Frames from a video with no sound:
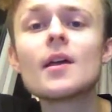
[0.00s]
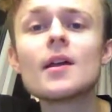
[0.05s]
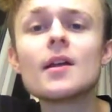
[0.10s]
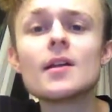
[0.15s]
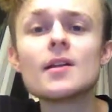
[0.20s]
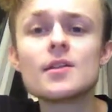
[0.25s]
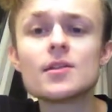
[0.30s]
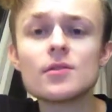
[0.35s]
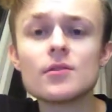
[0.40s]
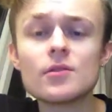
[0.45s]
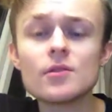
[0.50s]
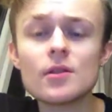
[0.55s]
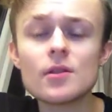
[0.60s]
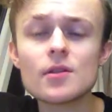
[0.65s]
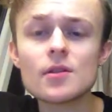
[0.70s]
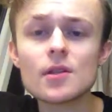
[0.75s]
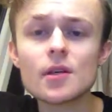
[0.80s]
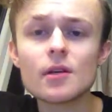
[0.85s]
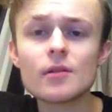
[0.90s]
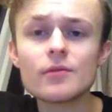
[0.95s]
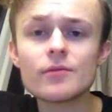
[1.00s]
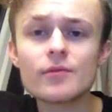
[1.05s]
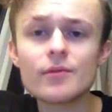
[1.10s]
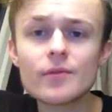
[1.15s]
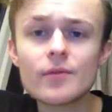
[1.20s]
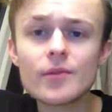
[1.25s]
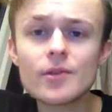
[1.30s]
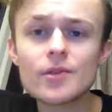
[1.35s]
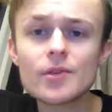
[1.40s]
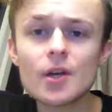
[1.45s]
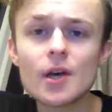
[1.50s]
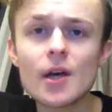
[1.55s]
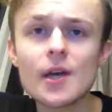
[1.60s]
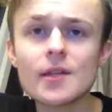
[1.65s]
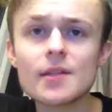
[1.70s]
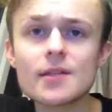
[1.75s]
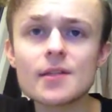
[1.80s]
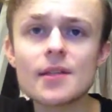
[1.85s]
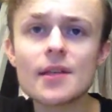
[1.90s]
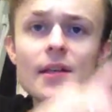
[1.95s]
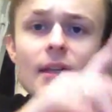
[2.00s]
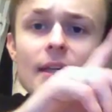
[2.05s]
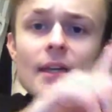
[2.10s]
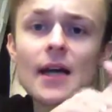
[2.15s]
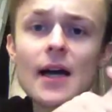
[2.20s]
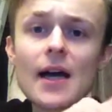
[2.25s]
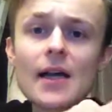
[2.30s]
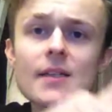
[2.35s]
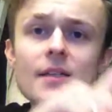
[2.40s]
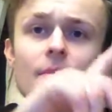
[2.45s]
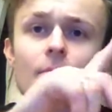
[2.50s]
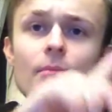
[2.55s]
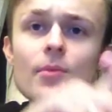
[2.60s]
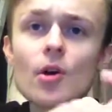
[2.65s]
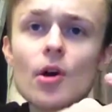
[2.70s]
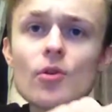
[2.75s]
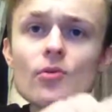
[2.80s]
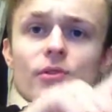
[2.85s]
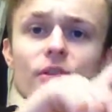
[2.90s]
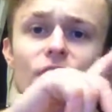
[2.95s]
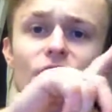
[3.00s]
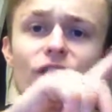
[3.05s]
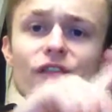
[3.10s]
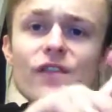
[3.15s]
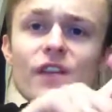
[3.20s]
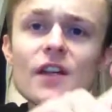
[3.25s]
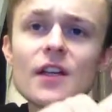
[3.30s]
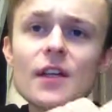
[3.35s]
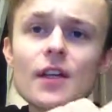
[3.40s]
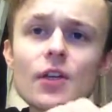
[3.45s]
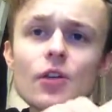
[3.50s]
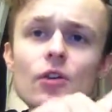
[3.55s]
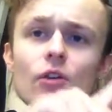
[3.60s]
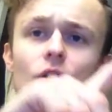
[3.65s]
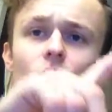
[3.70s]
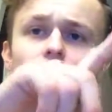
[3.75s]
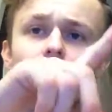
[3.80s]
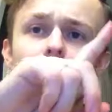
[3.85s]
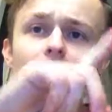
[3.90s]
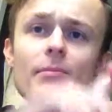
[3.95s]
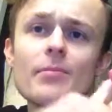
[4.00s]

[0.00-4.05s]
Listen to yourself. Signs: gas, bloating, feeling good,